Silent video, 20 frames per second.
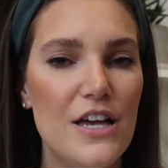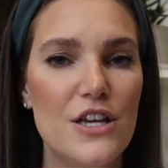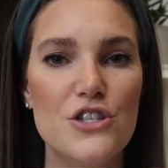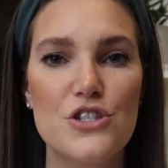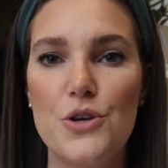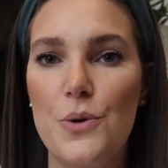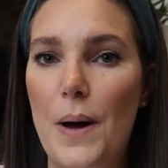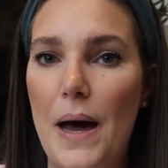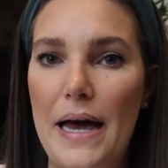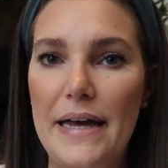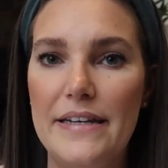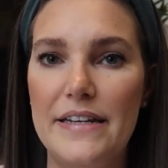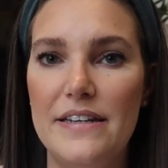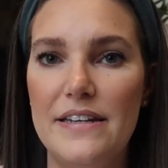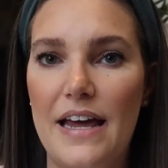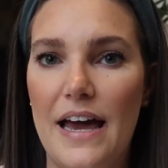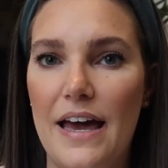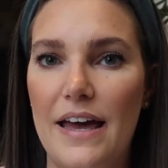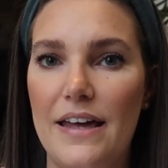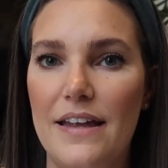So I did
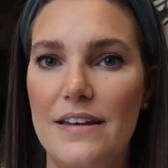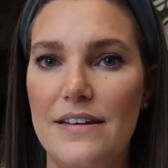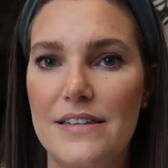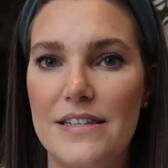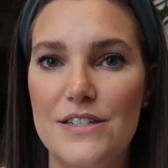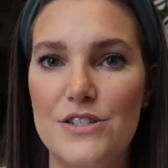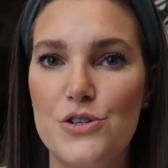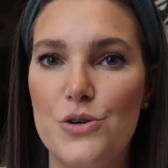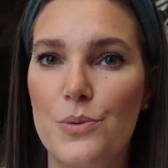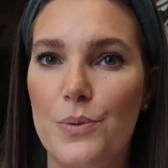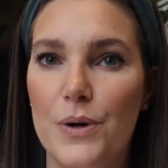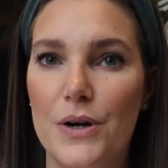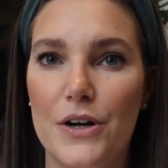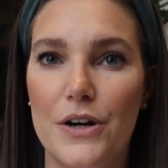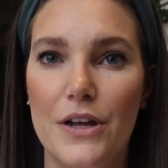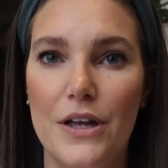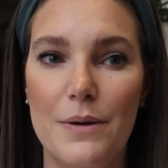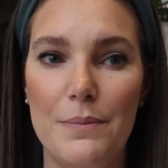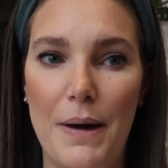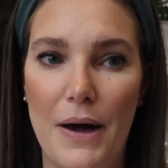not need to
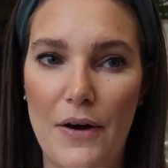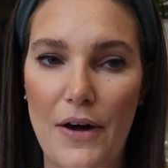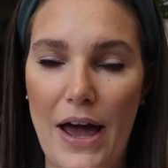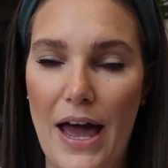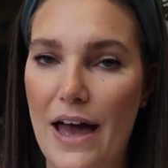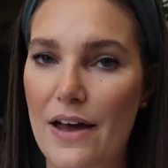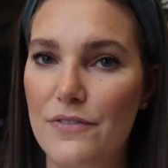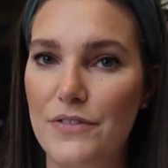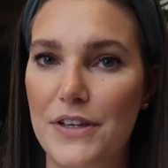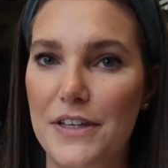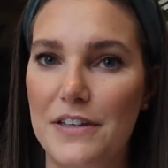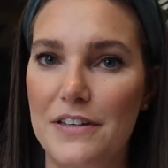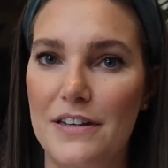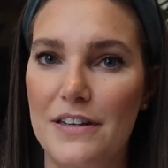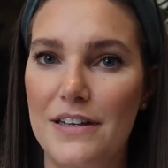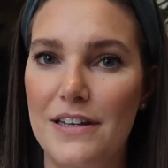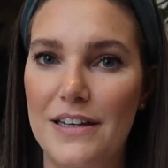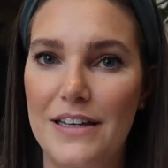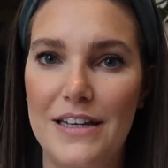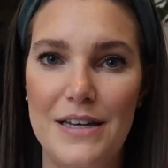worry about having
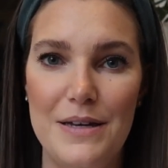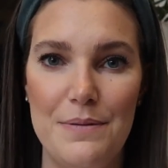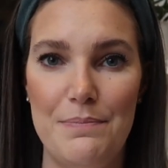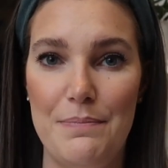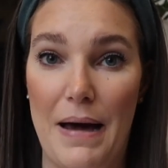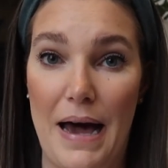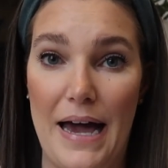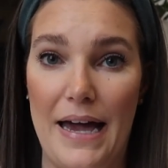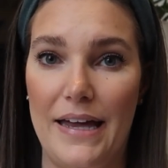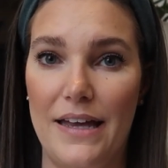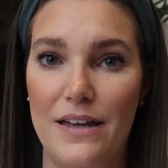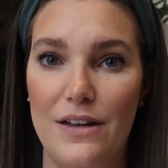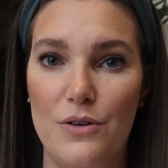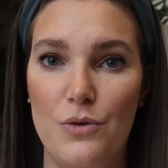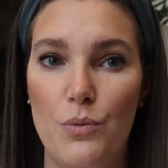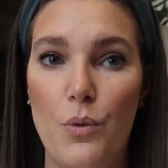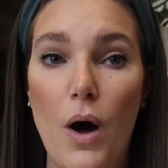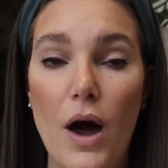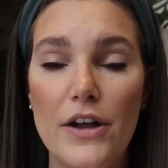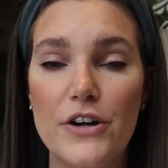my
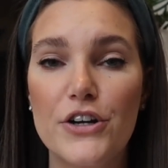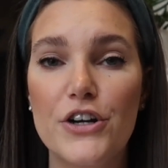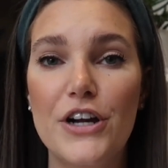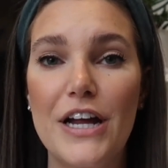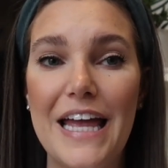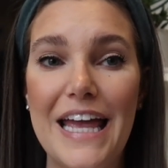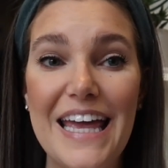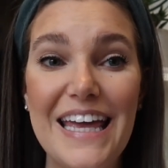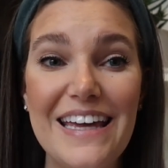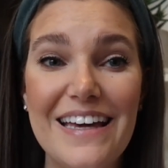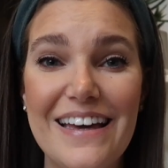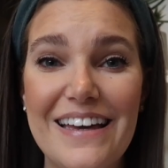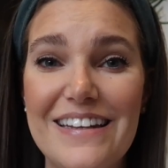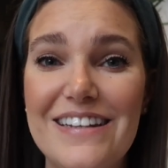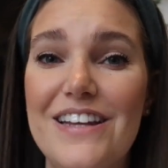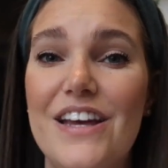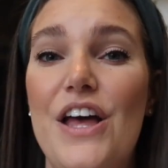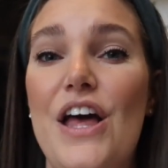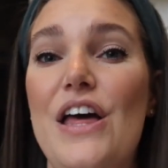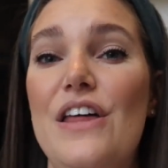water.
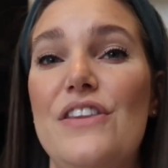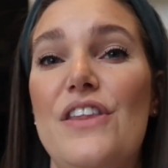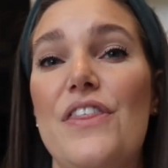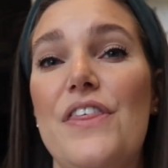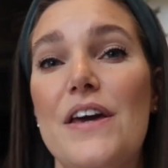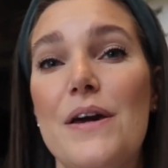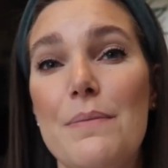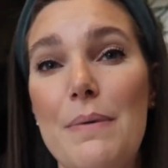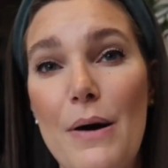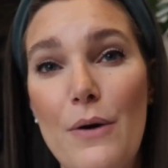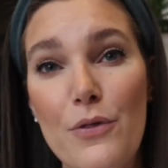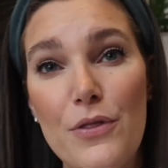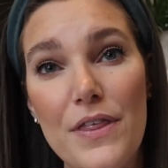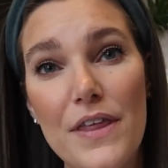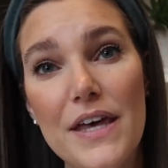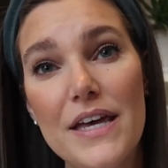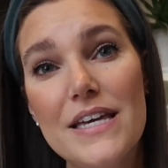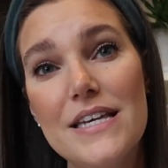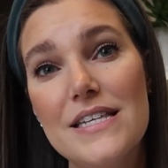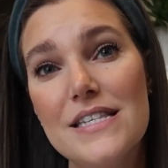And the thing about
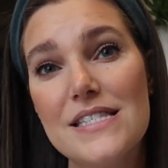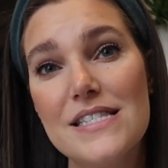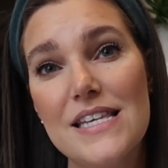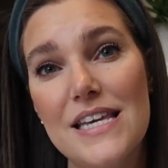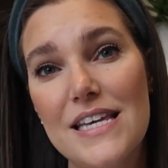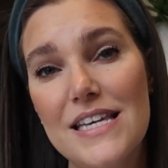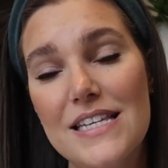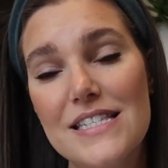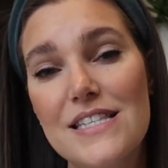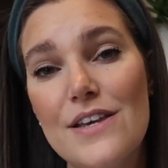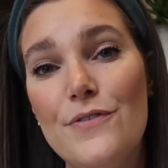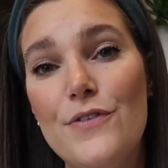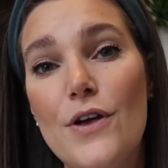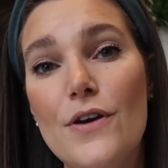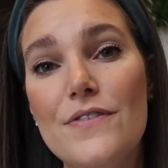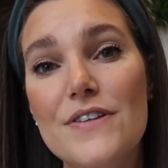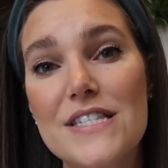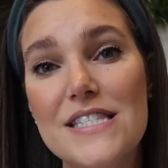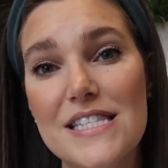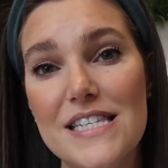this is if you
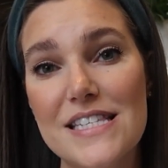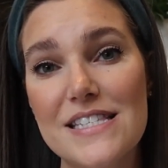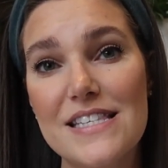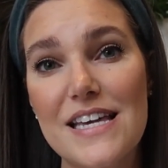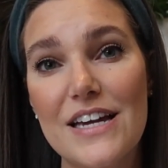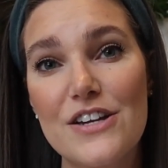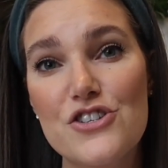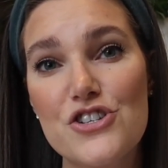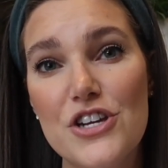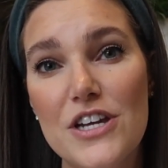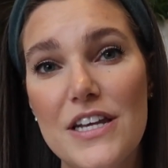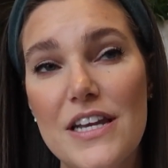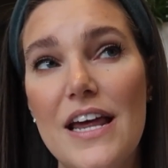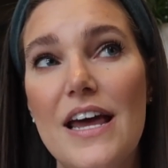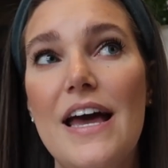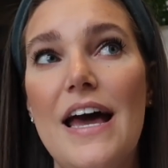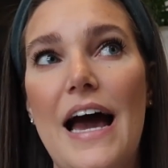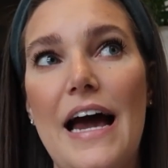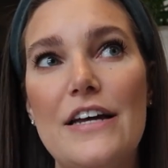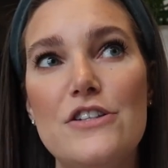have a C-section,
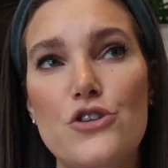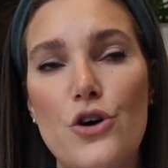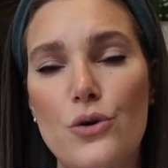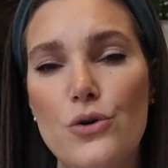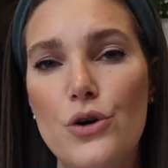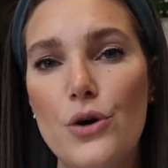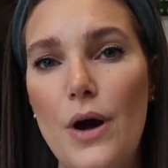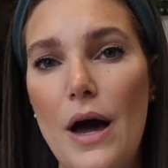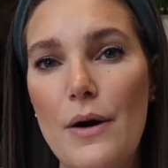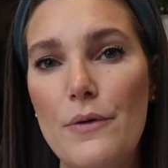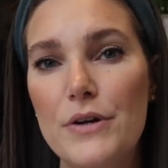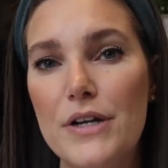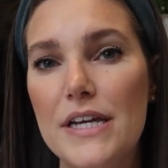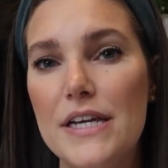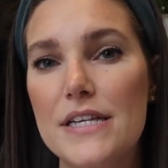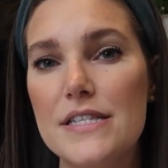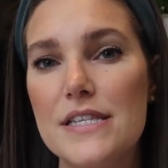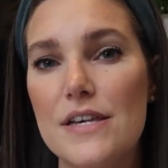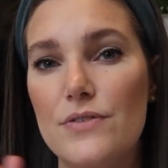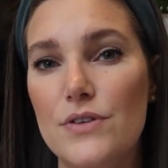I don't know how it
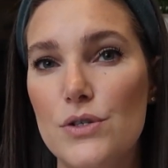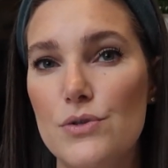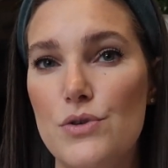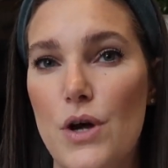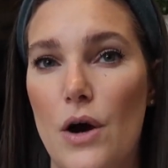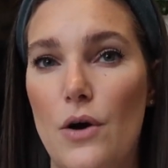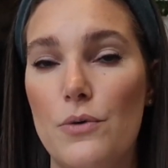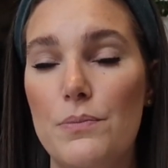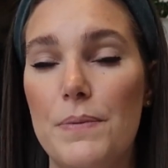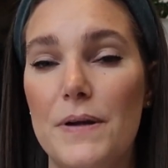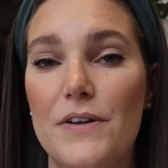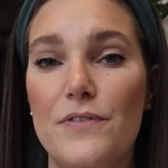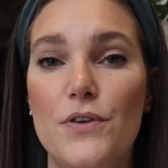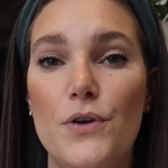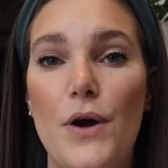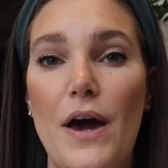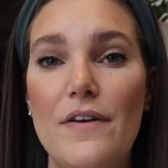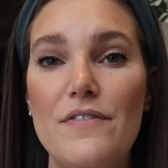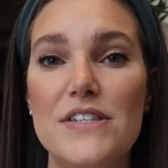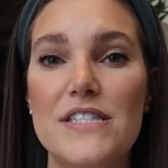is if you don't, but if
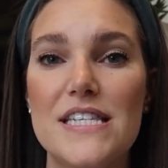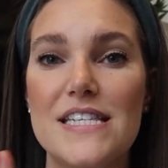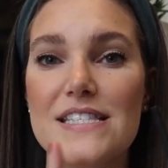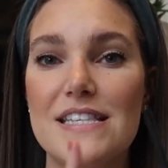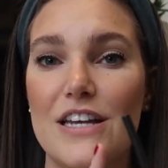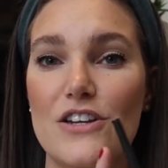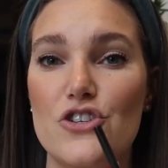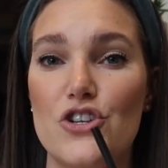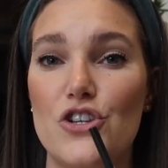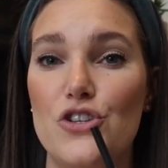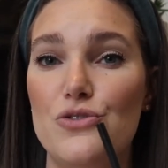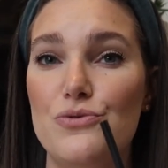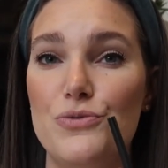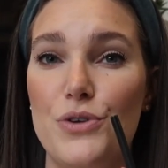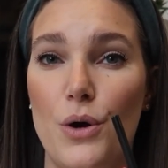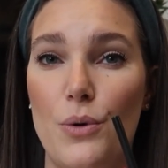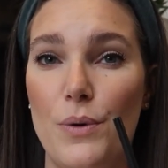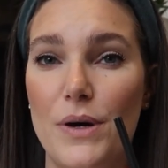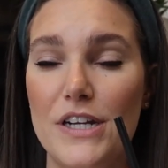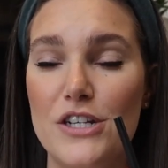you have a C-section, you
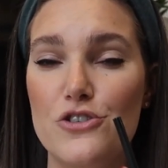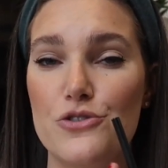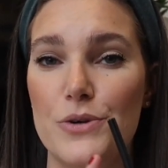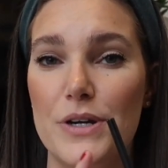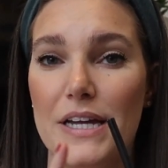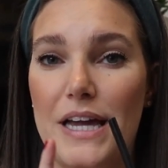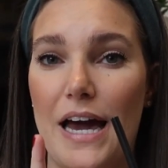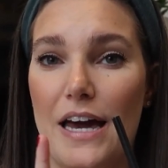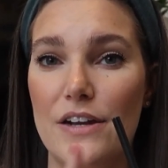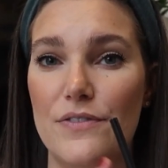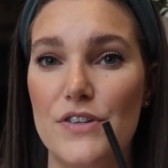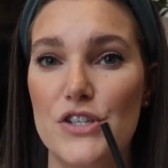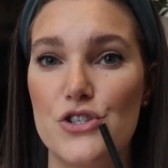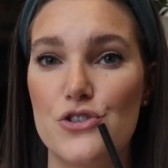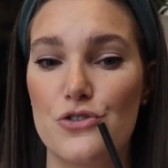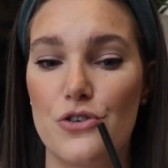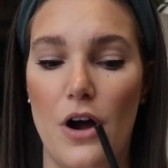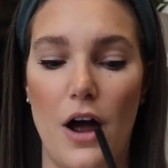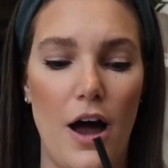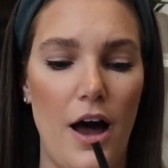don't wanna drink out of a
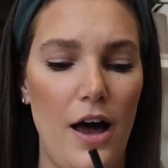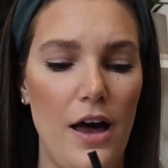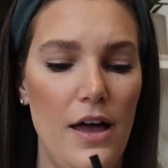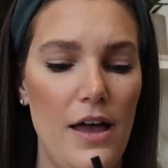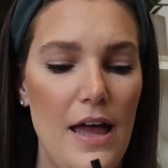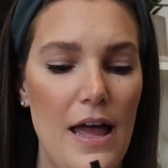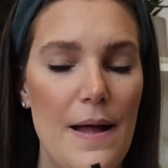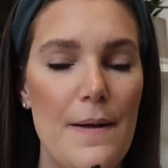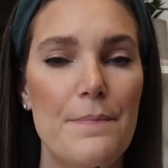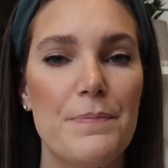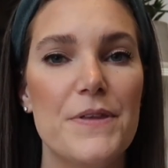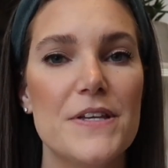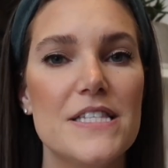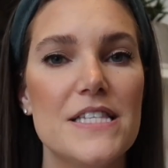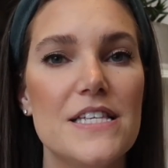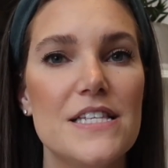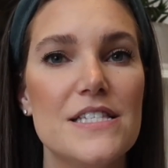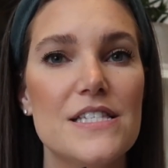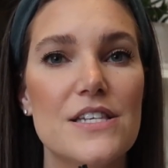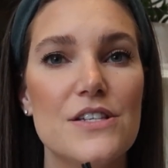straw. This
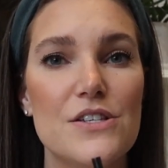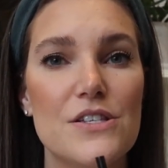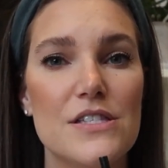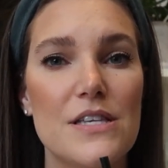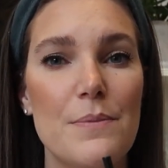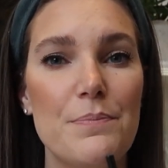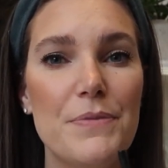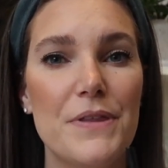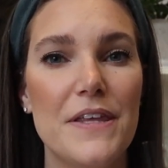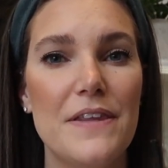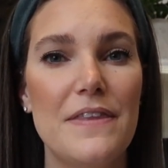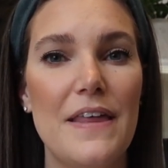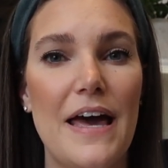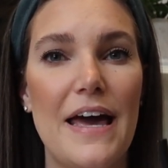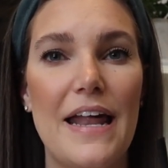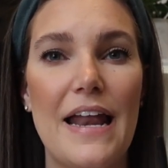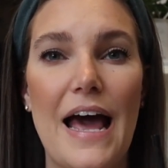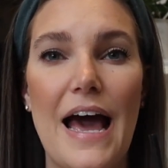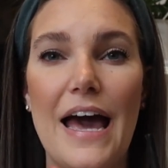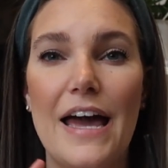is something
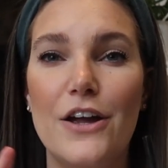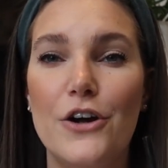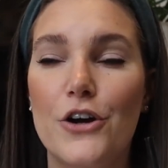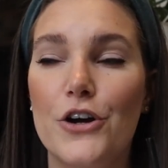that I